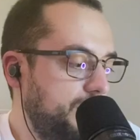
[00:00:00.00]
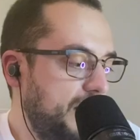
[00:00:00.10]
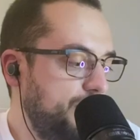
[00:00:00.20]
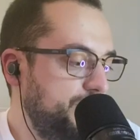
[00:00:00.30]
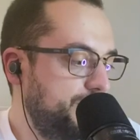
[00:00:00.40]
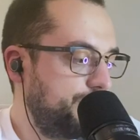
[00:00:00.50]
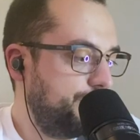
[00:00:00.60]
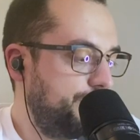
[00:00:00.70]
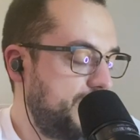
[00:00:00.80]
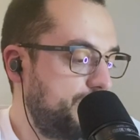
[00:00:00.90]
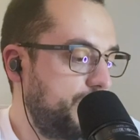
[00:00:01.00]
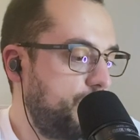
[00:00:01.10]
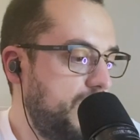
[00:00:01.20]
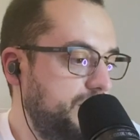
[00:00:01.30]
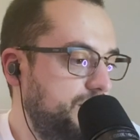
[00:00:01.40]
I was very
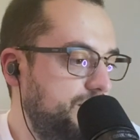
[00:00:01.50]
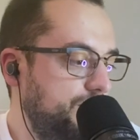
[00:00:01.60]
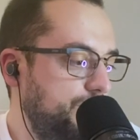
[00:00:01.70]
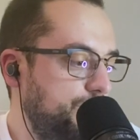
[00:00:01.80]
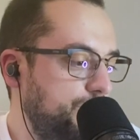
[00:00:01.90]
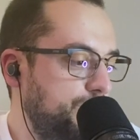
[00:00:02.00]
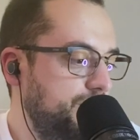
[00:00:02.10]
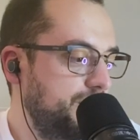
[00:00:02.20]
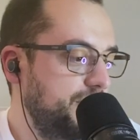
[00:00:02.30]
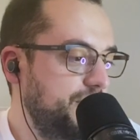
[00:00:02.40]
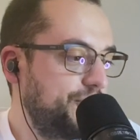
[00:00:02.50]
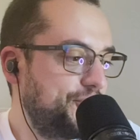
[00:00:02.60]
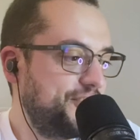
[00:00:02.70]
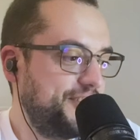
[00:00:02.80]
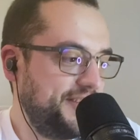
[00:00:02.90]
glad to
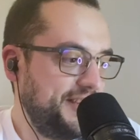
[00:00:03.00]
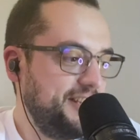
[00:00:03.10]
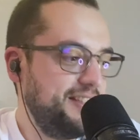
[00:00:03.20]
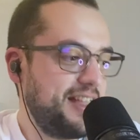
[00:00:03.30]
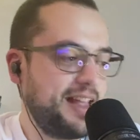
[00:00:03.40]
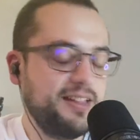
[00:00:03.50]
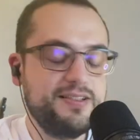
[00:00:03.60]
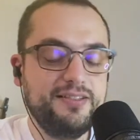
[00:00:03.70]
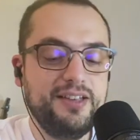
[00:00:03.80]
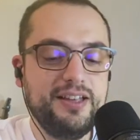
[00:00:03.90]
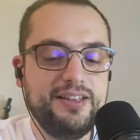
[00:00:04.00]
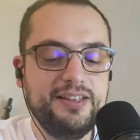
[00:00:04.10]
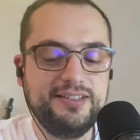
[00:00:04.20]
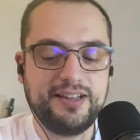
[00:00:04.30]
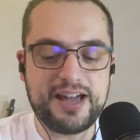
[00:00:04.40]
see that
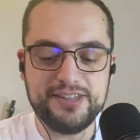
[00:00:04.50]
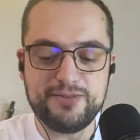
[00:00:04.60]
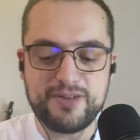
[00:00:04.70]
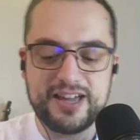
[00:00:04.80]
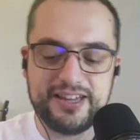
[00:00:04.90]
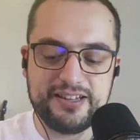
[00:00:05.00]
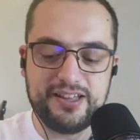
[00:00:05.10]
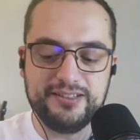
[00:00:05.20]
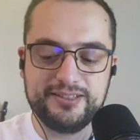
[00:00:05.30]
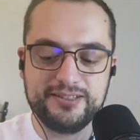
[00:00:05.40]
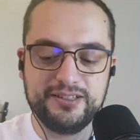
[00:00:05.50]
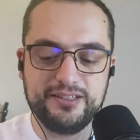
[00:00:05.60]
it's kind of like it's